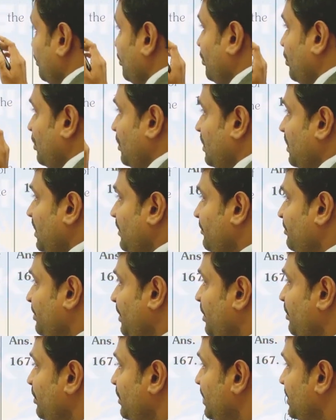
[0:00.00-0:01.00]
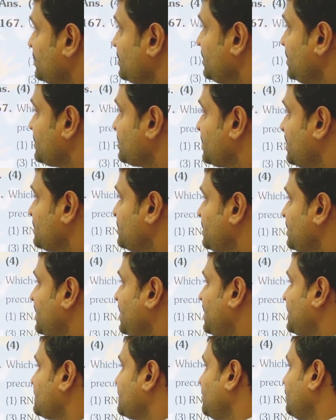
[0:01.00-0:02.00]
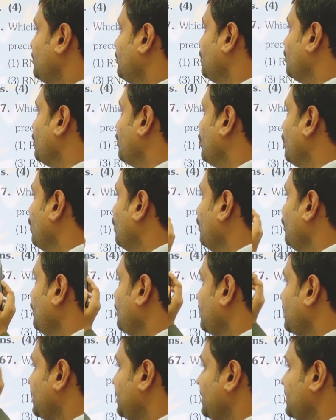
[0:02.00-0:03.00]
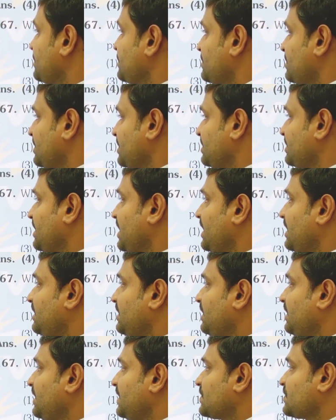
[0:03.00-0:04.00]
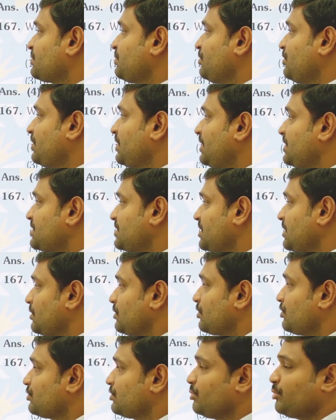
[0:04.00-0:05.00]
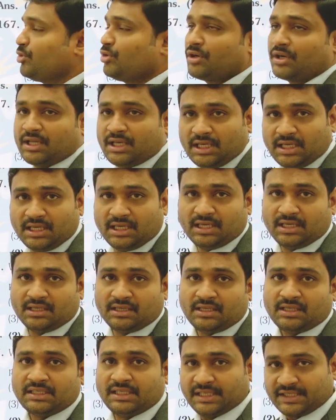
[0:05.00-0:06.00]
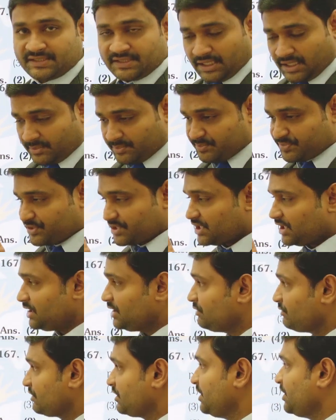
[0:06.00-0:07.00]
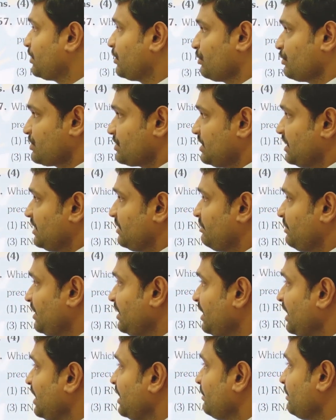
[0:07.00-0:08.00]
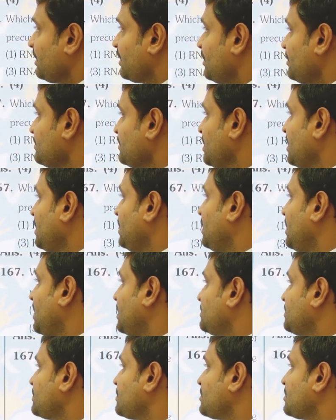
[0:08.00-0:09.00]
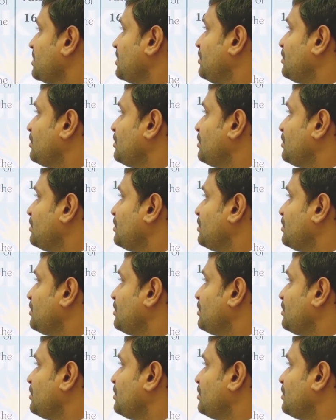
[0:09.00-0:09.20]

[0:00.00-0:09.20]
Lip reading: model of population is considered as a more realistic than the exponential growth model. Yes, absolutely true statement, because logistic